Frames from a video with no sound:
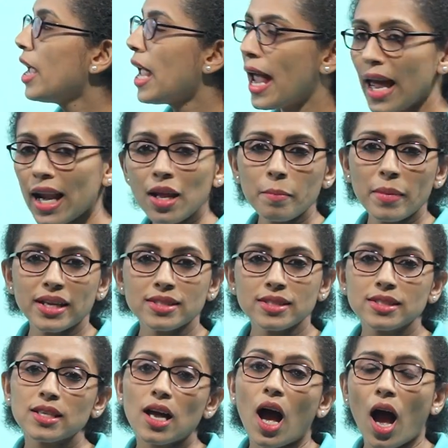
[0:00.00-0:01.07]

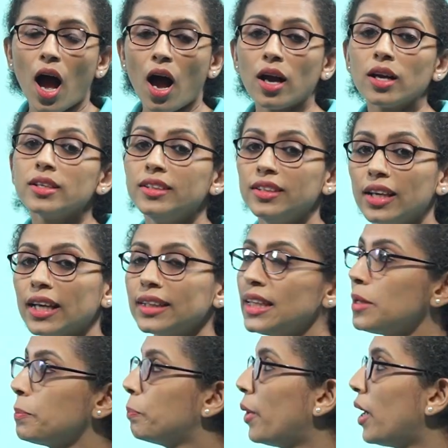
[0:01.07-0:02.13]
Elements are
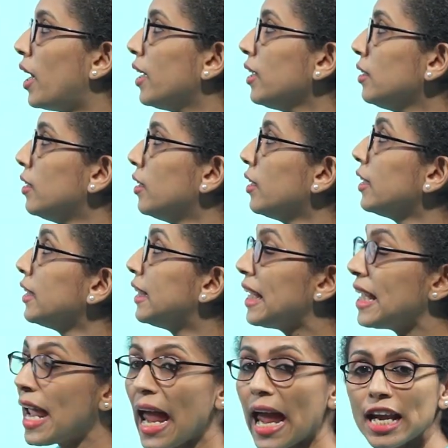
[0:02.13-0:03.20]
nothing but
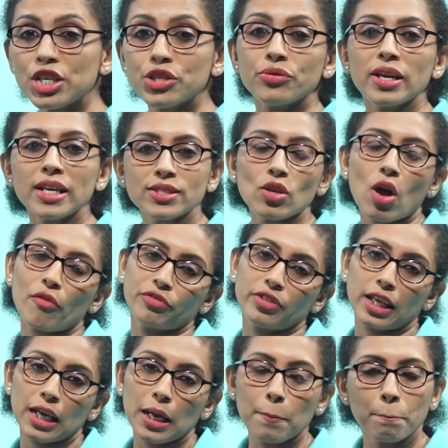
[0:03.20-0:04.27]
the entries of
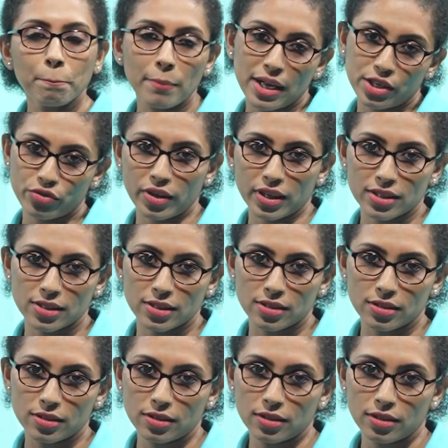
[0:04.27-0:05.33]
the
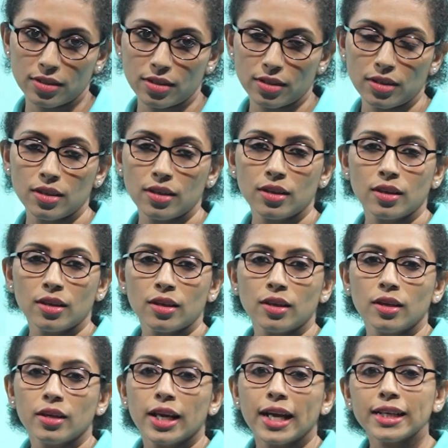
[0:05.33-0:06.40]
matrix.
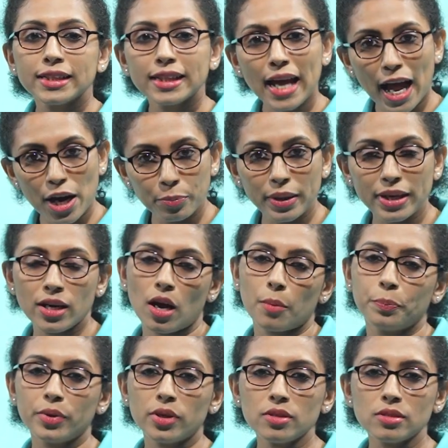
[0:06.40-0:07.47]
It can be
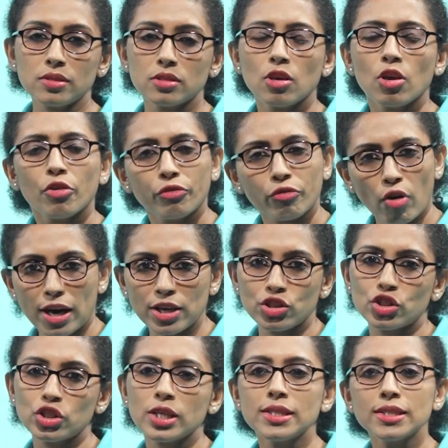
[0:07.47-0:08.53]
numbers,
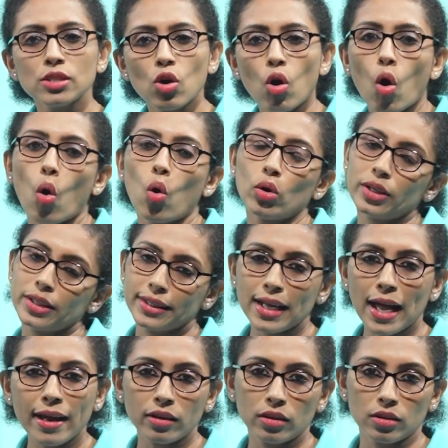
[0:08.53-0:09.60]
functions or
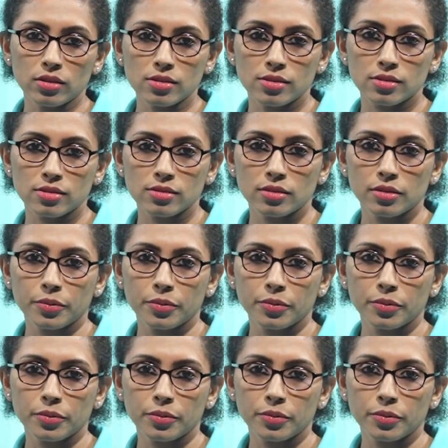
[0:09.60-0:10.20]
characters.